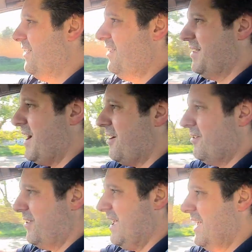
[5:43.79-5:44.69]
As these
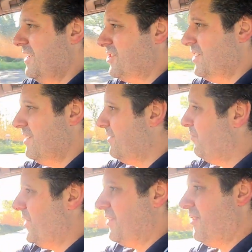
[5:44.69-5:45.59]
cars age,
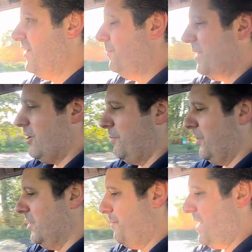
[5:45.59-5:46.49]
you can still pick up
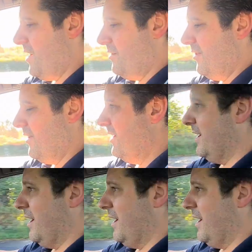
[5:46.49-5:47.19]
all the parts.